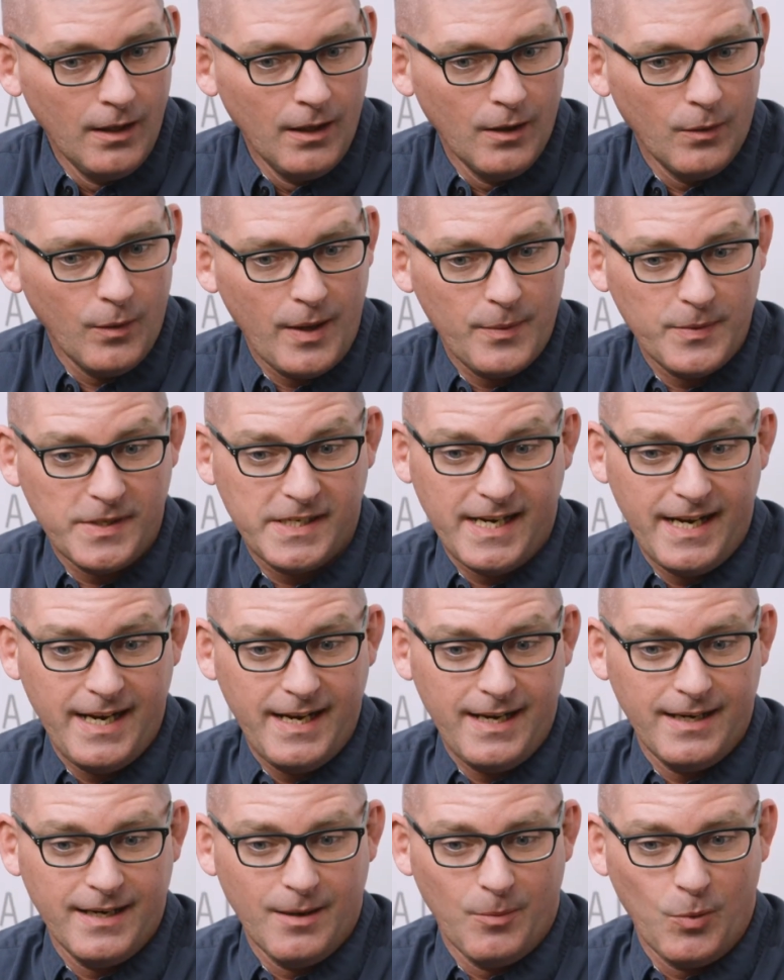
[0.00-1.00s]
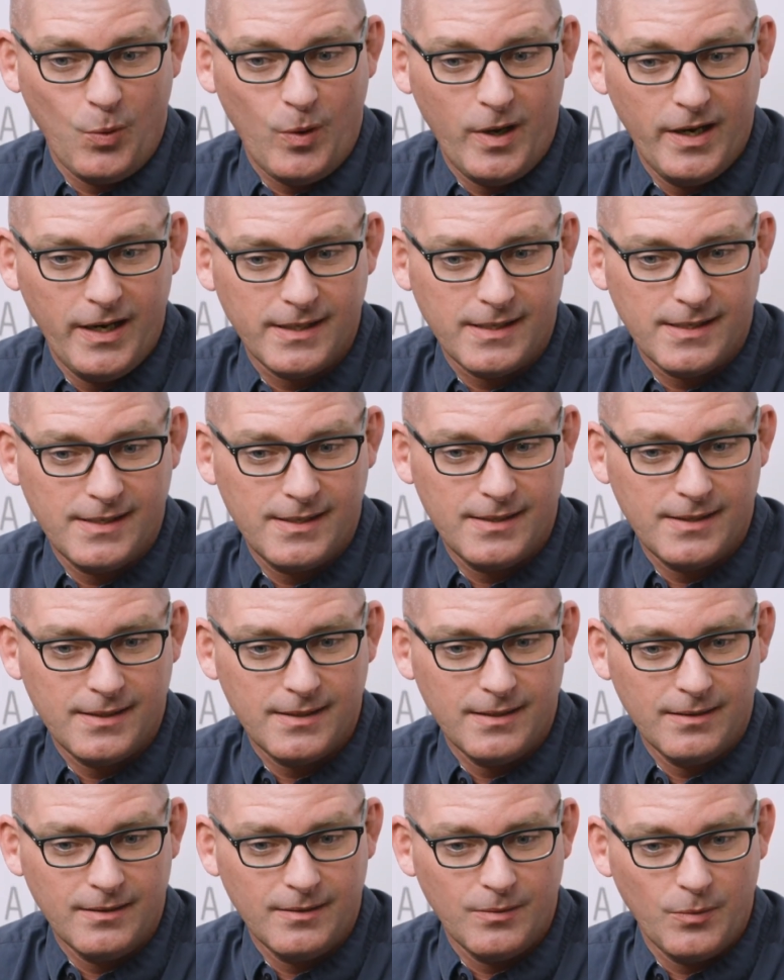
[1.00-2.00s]
Well, I would say, number one, it's
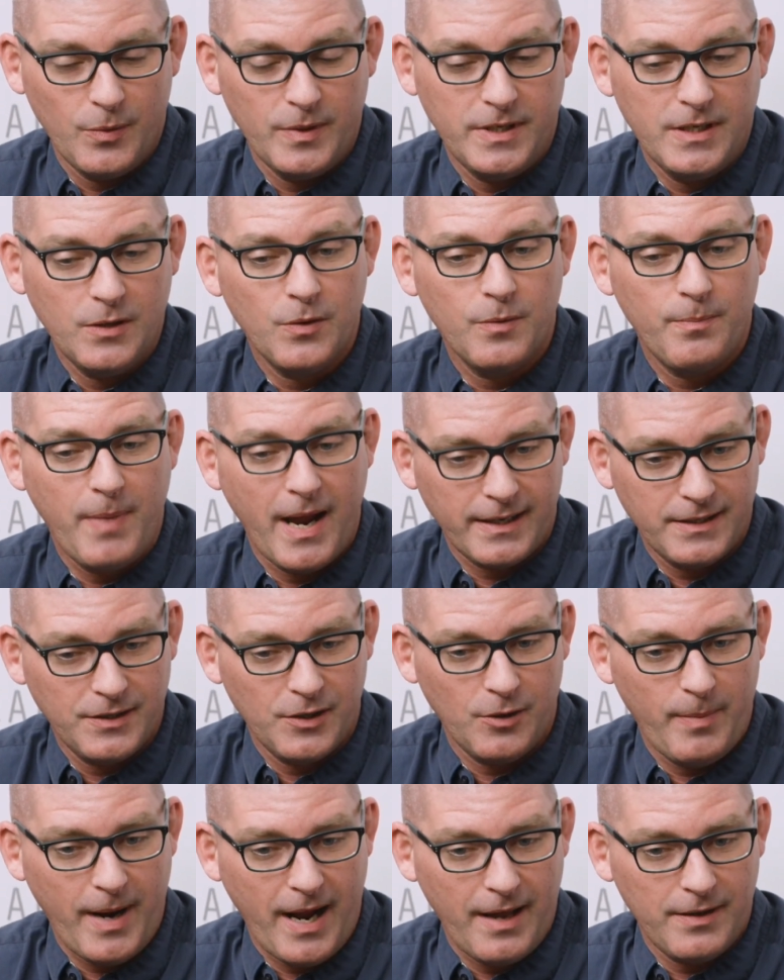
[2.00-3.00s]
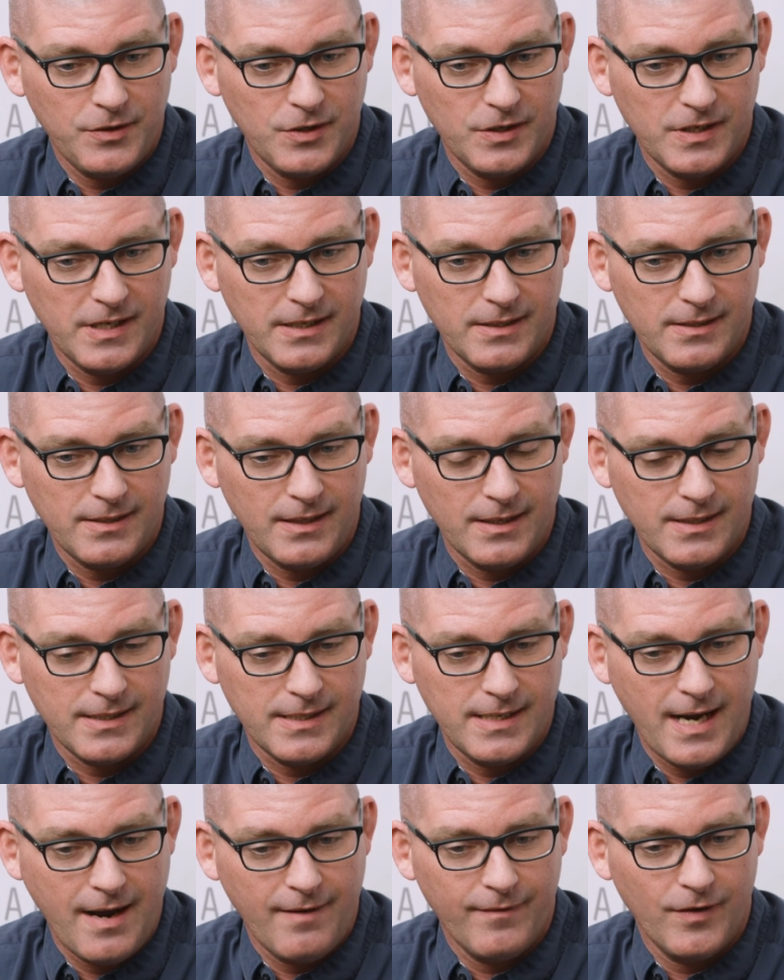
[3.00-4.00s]
when we deal with bacterial pathogens, it's
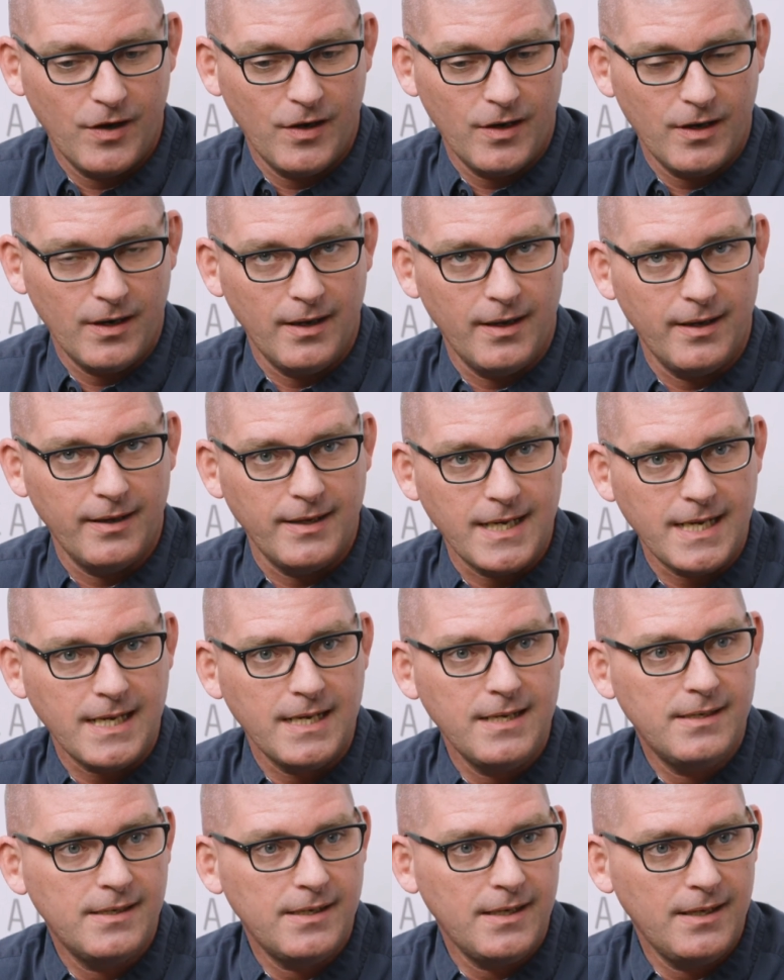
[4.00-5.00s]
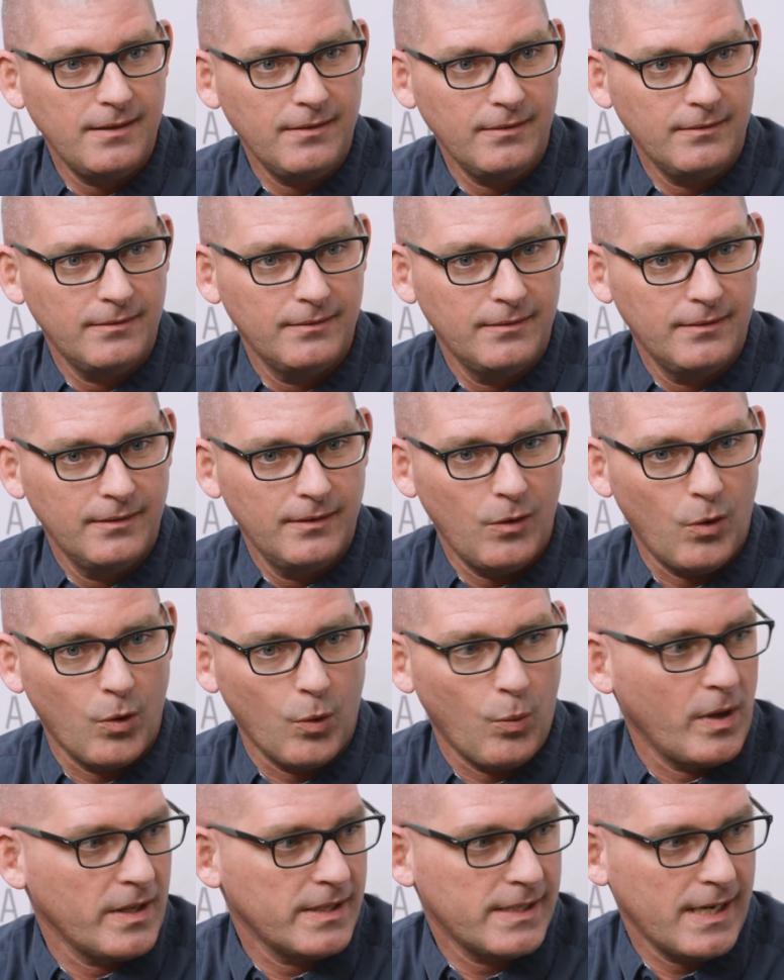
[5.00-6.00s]
never an easy or
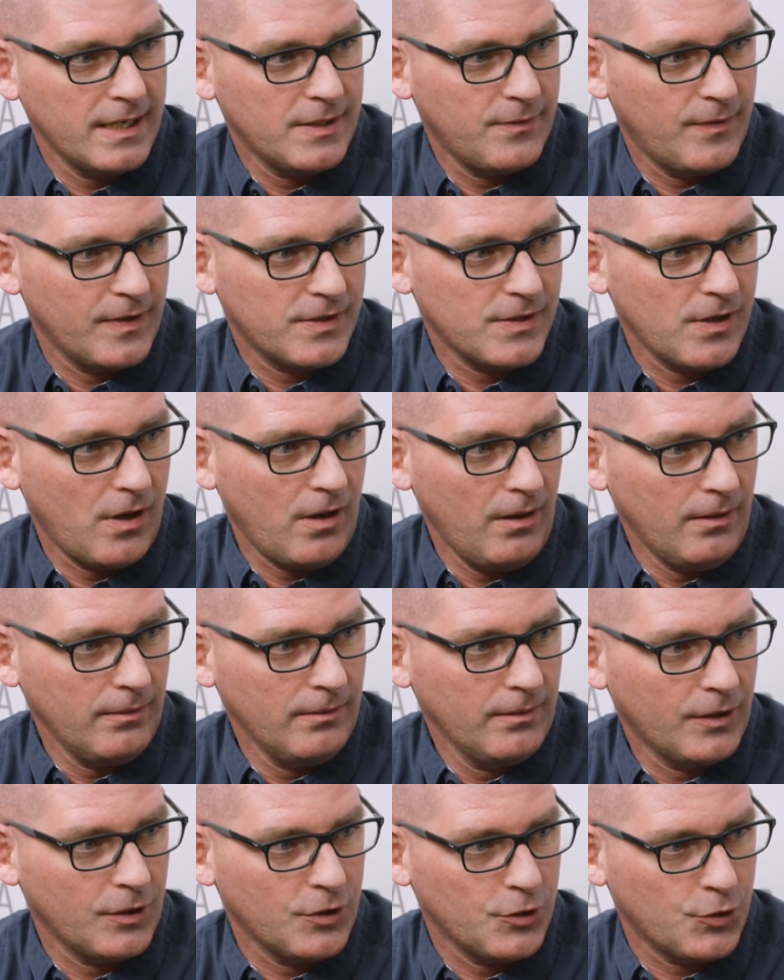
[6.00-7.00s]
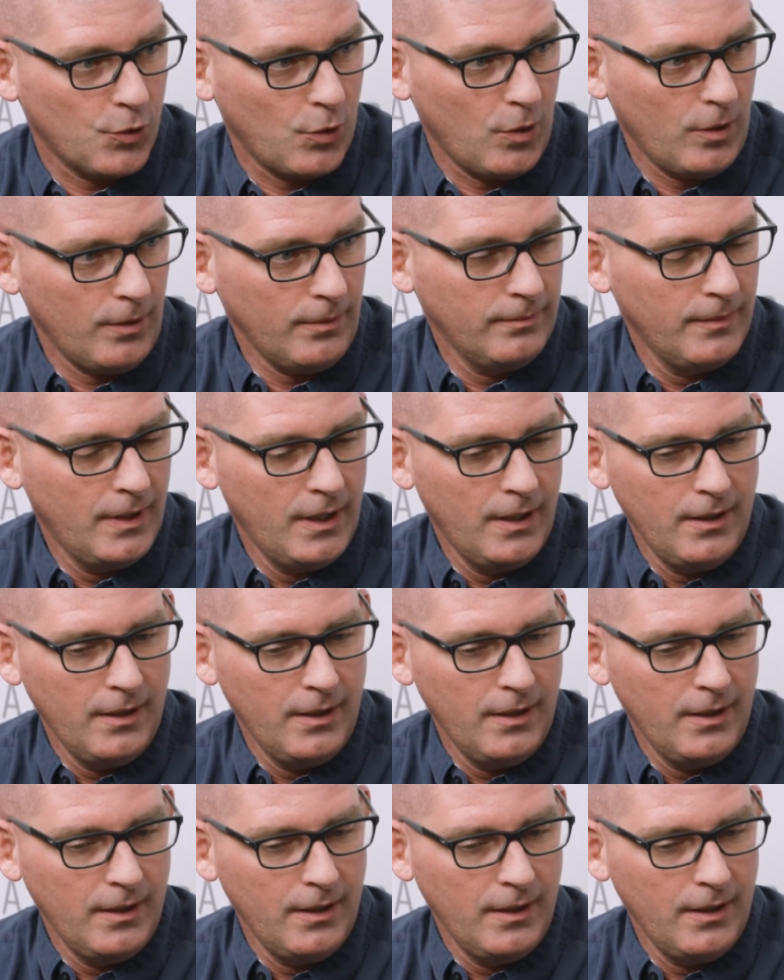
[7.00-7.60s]
one-size-fits-all control.